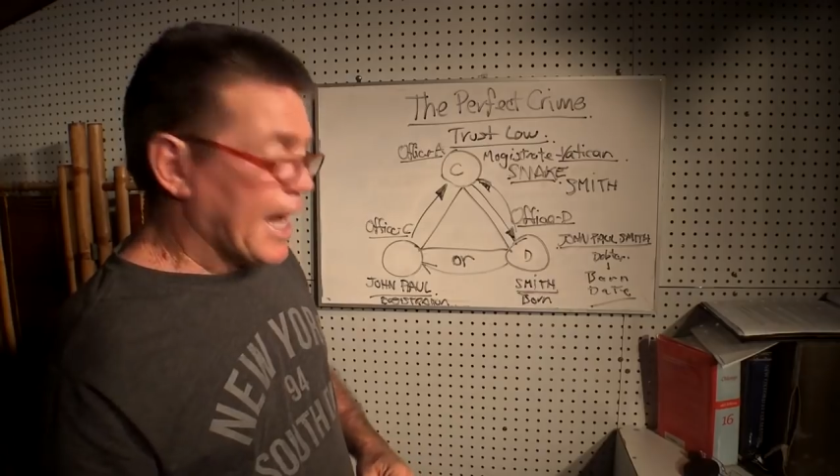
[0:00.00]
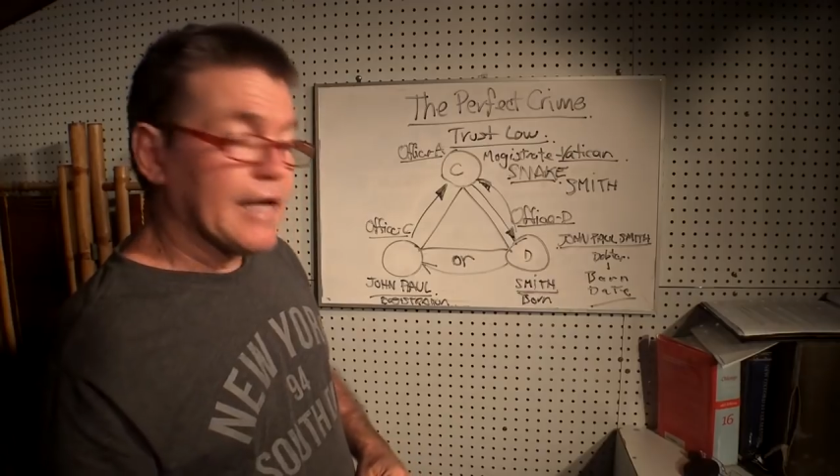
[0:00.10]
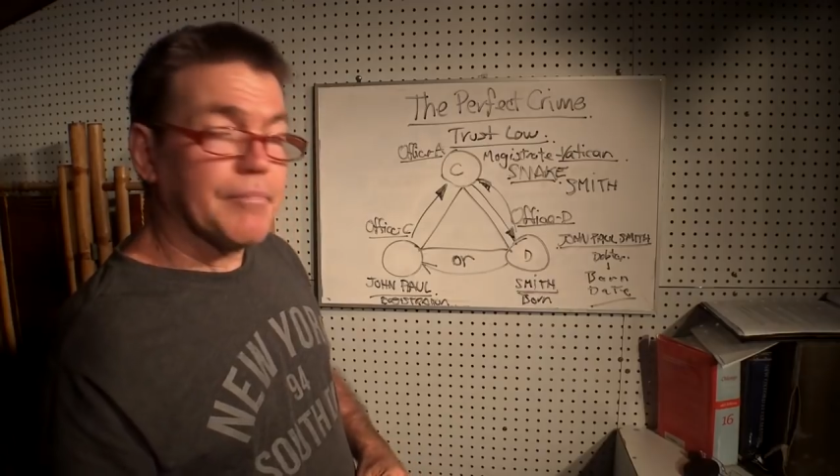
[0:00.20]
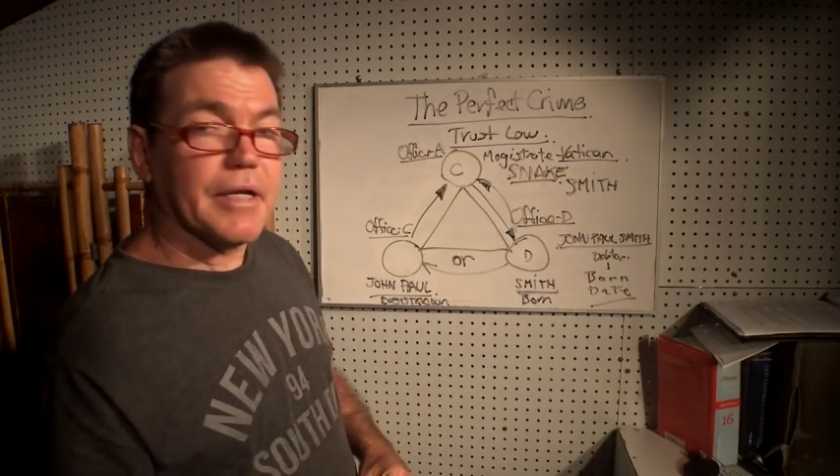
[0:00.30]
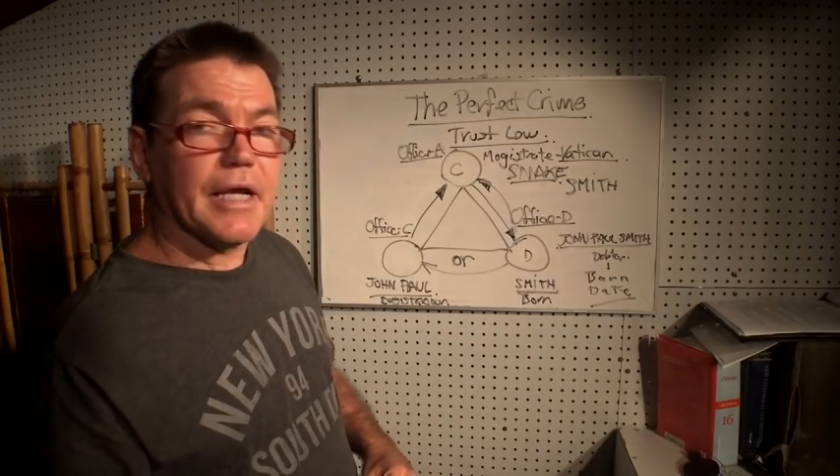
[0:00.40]

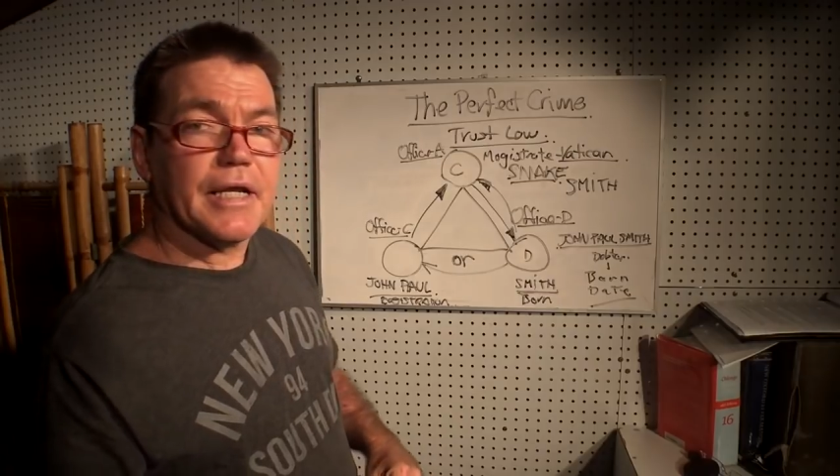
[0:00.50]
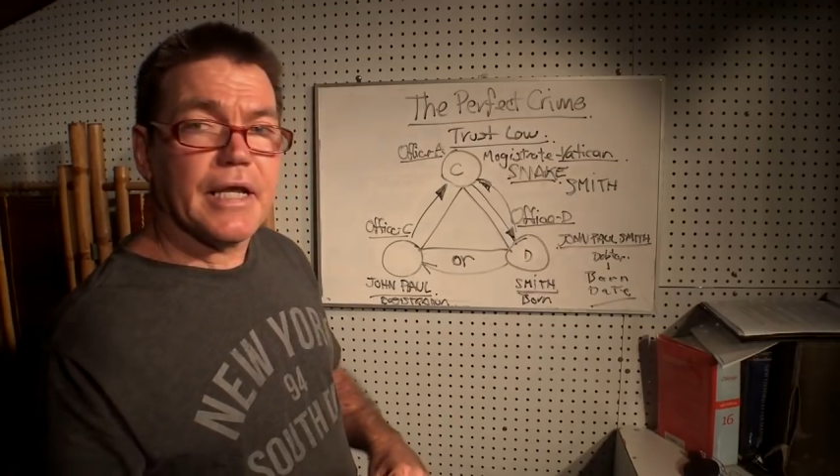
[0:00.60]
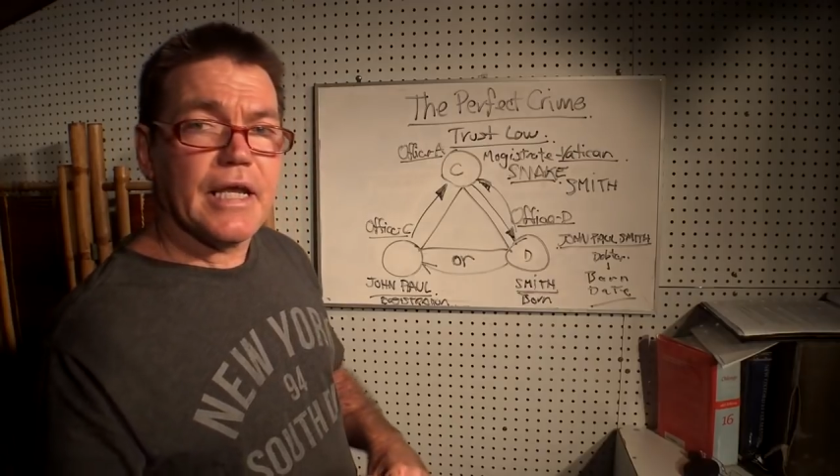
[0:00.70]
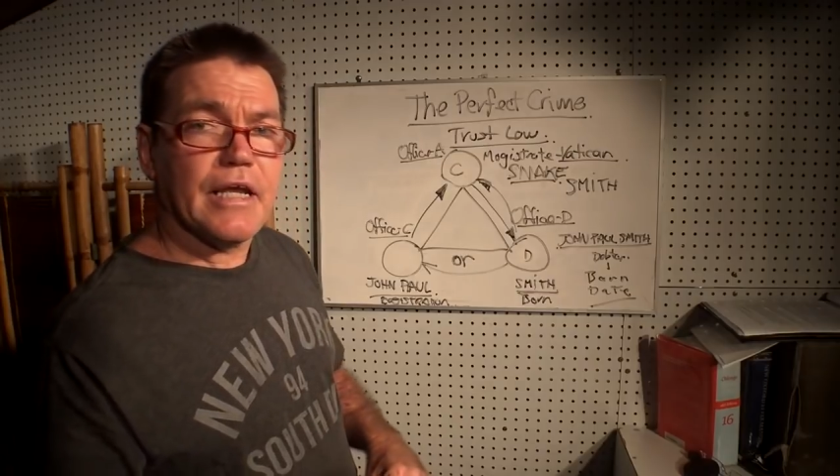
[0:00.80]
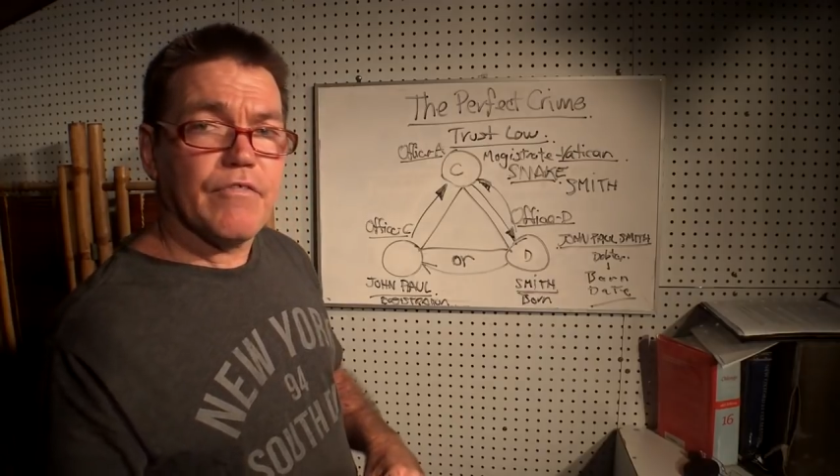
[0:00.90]
Adam
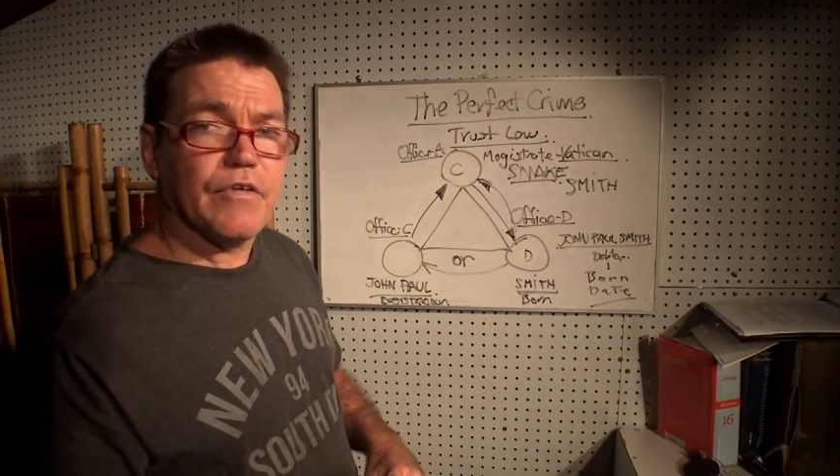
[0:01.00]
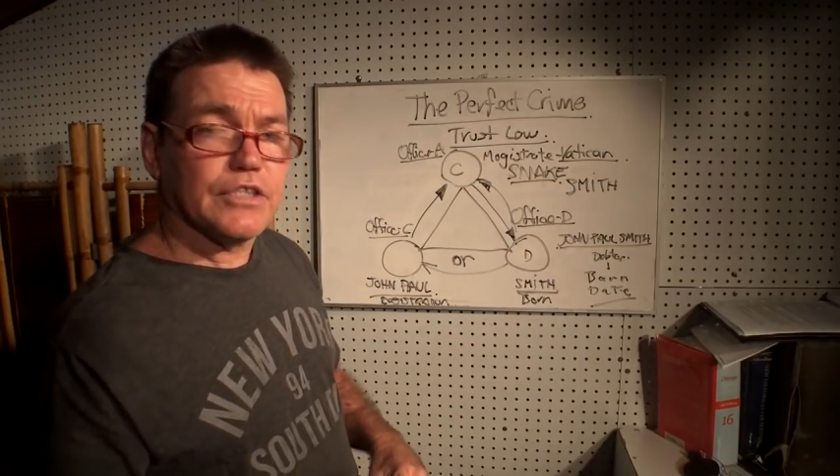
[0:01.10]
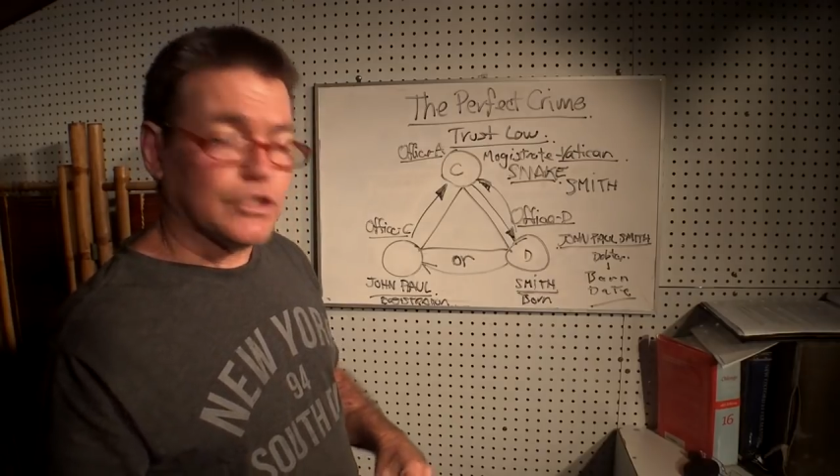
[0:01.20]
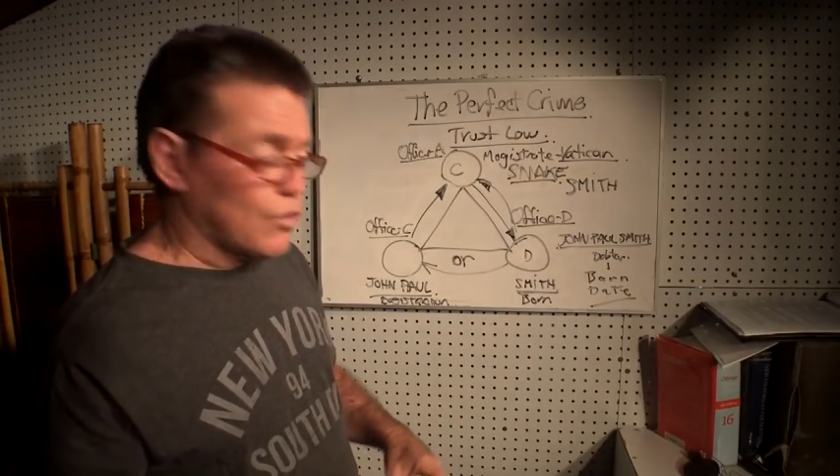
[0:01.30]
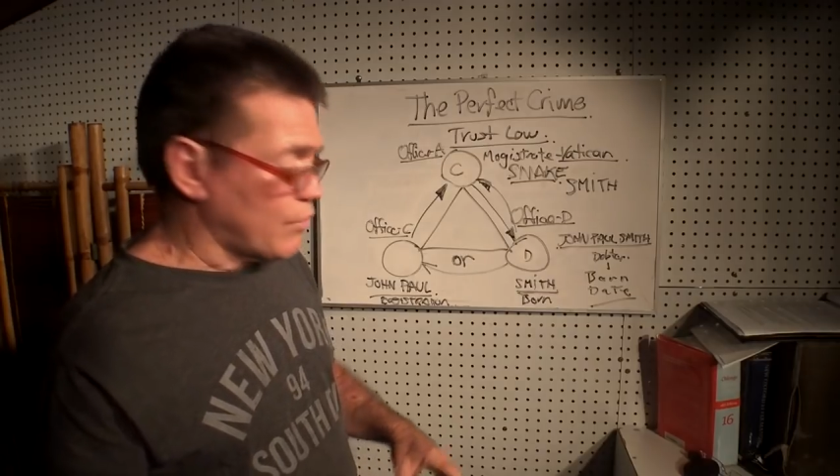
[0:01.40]
and Eve
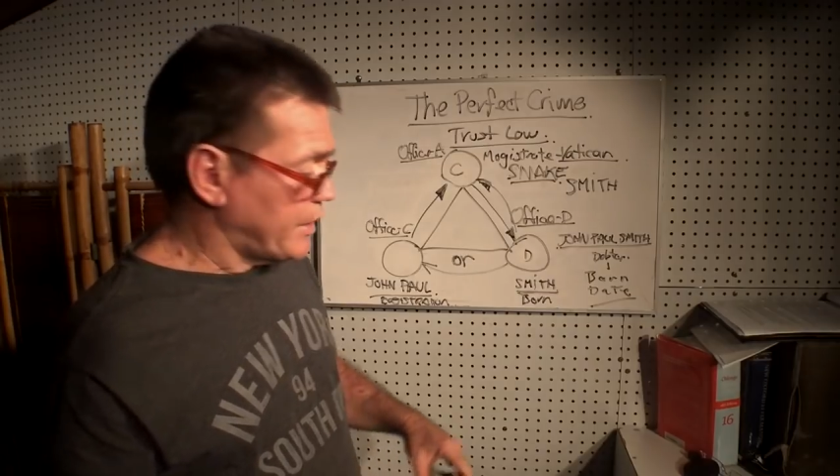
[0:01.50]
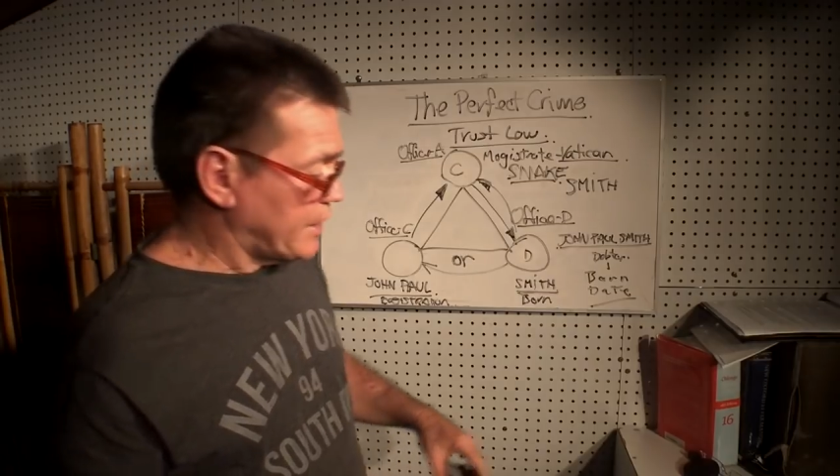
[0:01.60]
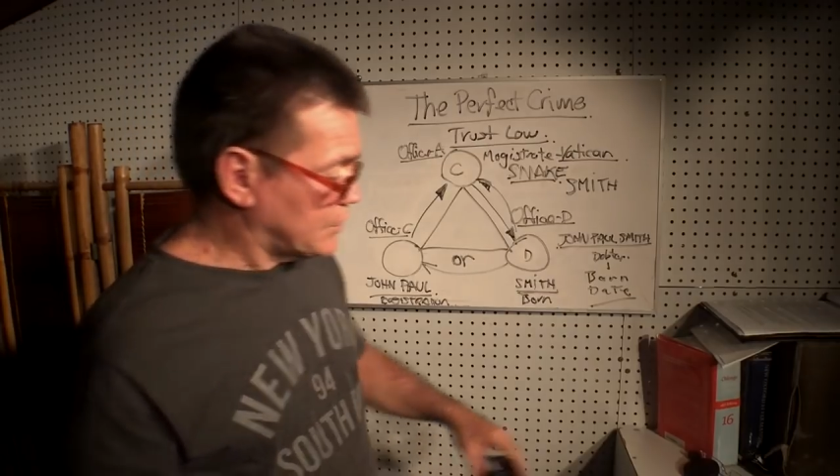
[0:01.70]
story